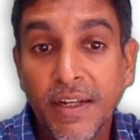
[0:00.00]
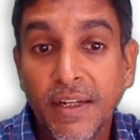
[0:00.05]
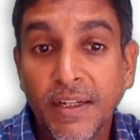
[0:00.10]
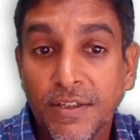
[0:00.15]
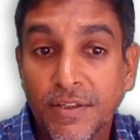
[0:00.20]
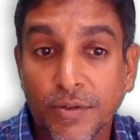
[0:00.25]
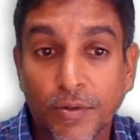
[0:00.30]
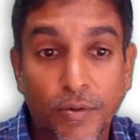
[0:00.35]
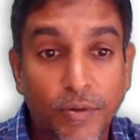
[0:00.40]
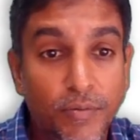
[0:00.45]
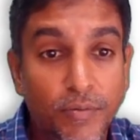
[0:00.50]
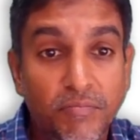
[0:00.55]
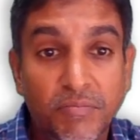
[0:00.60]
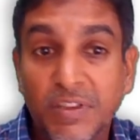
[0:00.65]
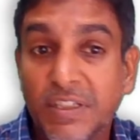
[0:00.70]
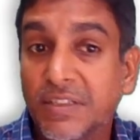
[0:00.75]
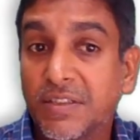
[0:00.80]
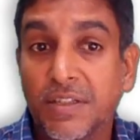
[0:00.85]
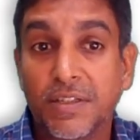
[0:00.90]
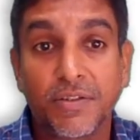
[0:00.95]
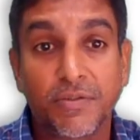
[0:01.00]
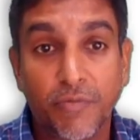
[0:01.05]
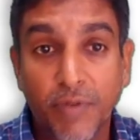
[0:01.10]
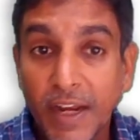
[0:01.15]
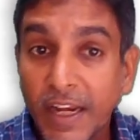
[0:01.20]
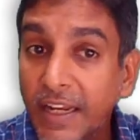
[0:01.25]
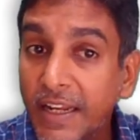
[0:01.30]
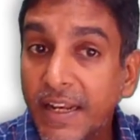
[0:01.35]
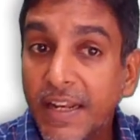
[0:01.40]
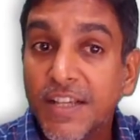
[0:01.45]
So this is
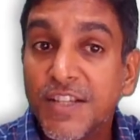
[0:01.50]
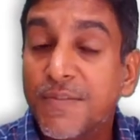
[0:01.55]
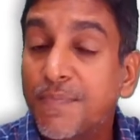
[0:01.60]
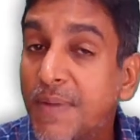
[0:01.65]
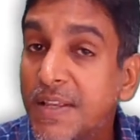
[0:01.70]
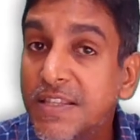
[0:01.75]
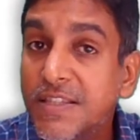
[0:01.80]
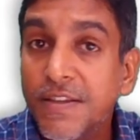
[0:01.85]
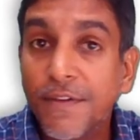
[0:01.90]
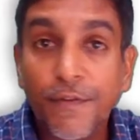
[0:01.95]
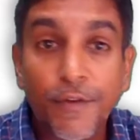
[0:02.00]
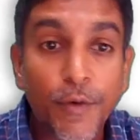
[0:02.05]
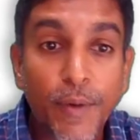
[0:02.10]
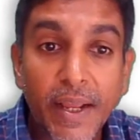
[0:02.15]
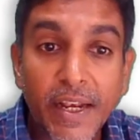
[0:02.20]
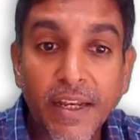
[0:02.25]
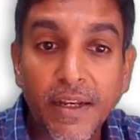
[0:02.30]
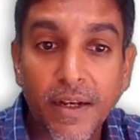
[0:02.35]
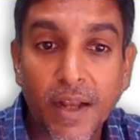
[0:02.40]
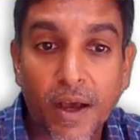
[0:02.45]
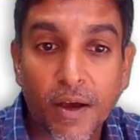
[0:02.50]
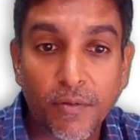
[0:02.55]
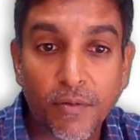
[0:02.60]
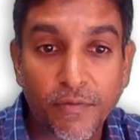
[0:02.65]
really an expensive query now,